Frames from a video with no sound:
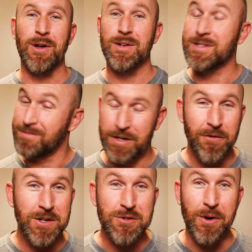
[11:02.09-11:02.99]
know, it's
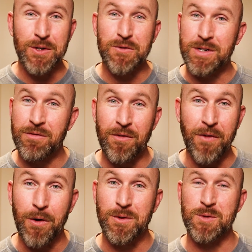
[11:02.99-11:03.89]
different strokes for different
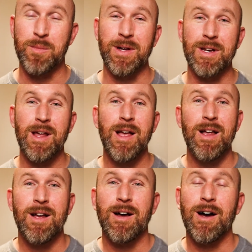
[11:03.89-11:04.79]
folks, but
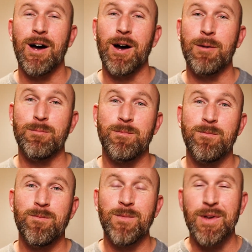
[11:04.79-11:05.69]

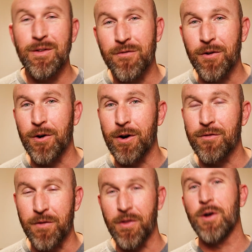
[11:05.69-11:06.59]

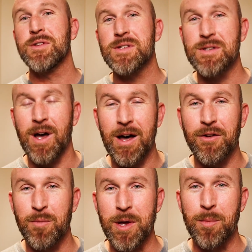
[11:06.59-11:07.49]
for those
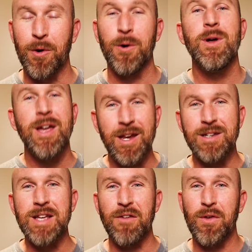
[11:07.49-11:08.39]
other people, you
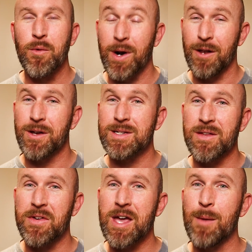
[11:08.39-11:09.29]
definitely want to look
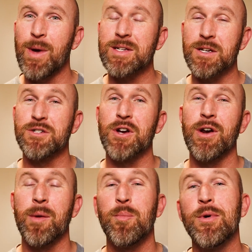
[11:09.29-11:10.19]
into the ChemEx because you're
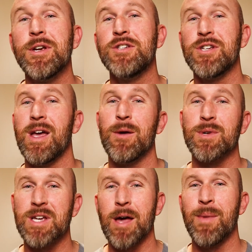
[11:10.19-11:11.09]
going to appreciate
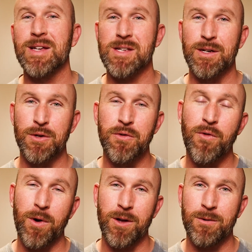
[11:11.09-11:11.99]
what the ChemEx can do
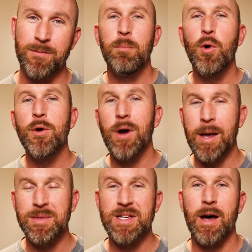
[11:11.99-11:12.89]
for you. Pull your
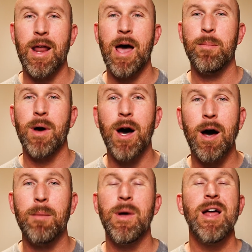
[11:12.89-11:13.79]
Amazon app
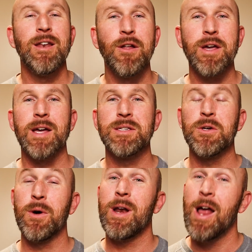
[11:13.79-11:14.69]
up, look
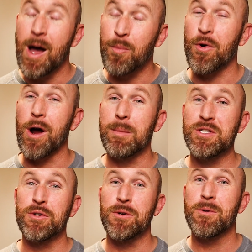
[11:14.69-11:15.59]
into it. I
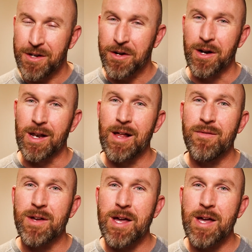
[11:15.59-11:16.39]
promise you, you're going to love the